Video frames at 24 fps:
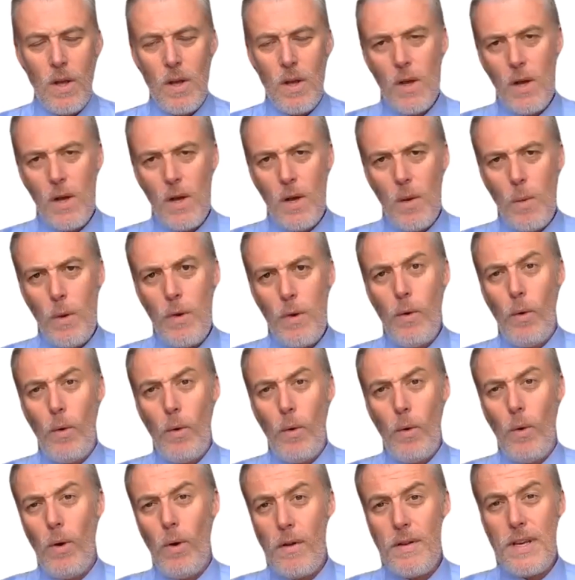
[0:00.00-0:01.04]
We're
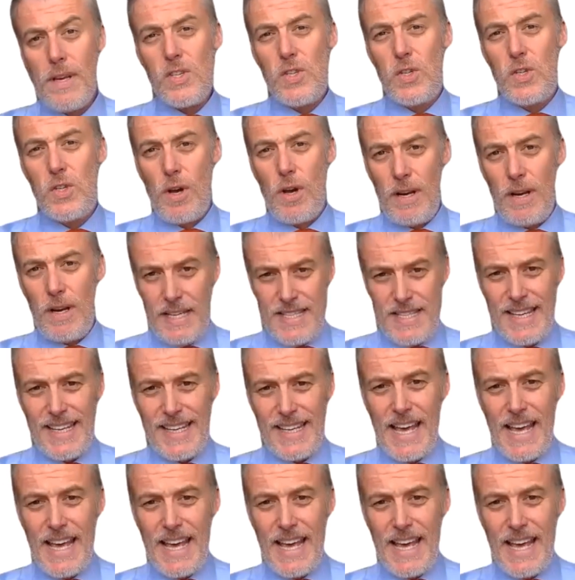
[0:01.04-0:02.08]
all on this journey
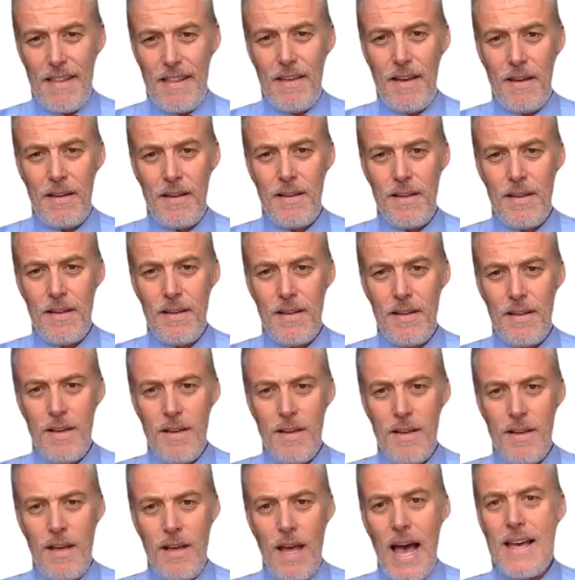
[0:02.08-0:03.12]
together
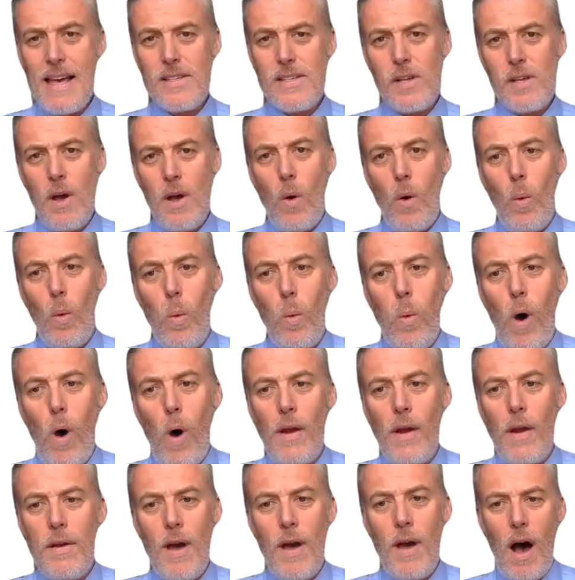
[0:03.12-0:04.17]
as
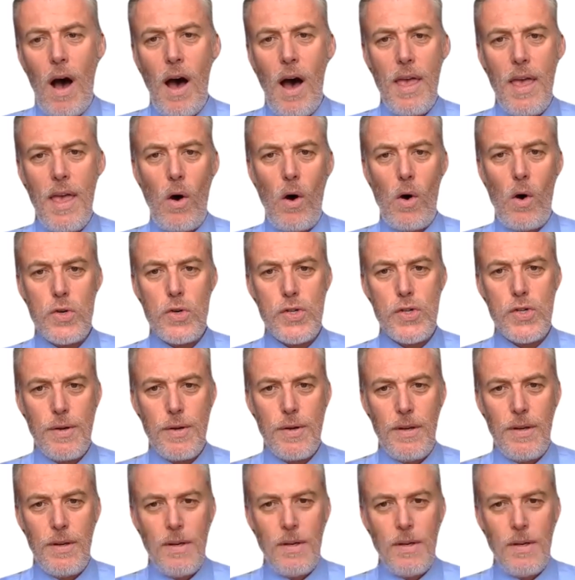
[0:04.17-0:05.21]
one IOSH.
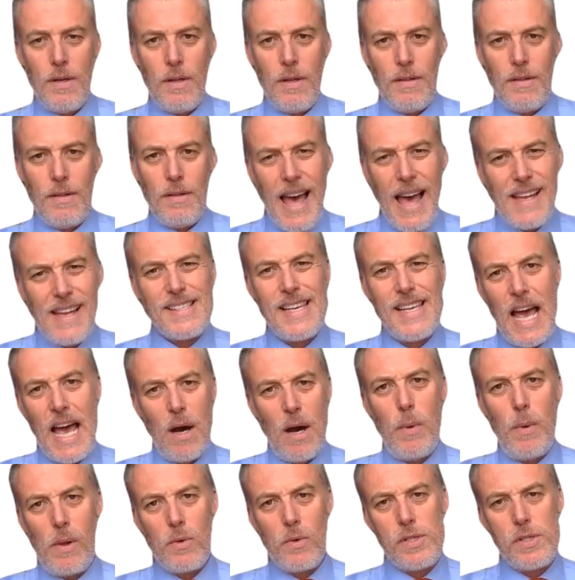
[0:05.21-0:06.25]
That's how
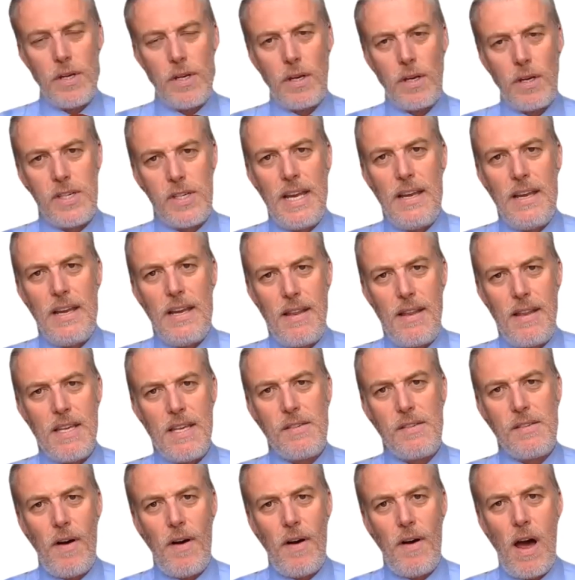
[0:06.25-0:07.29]
we'll succeed this
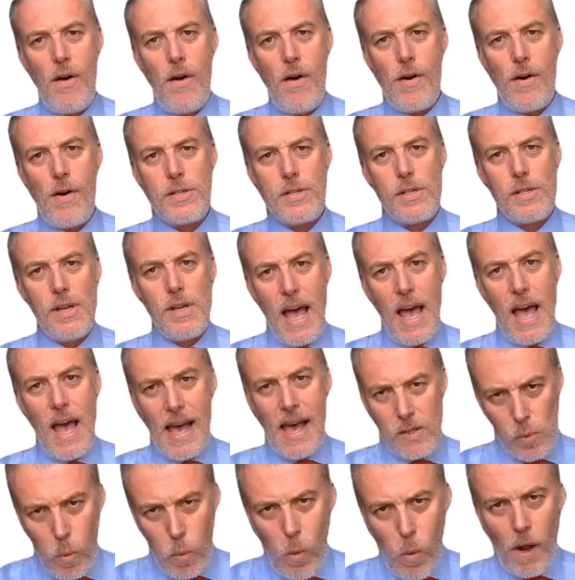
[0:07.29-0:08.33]
virus, as
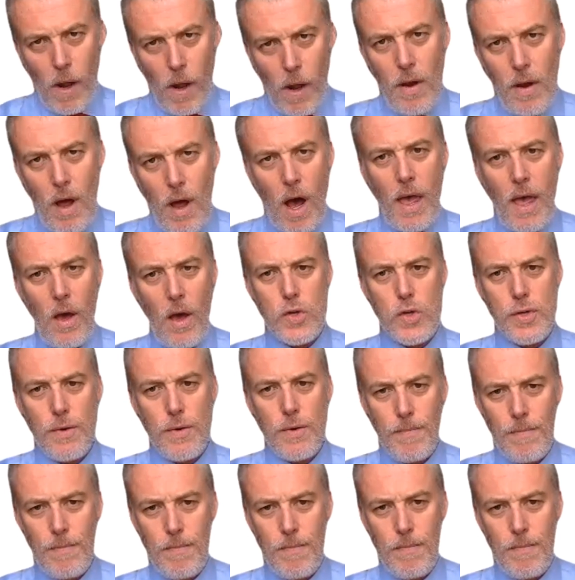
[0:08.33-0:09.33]
one IOSH.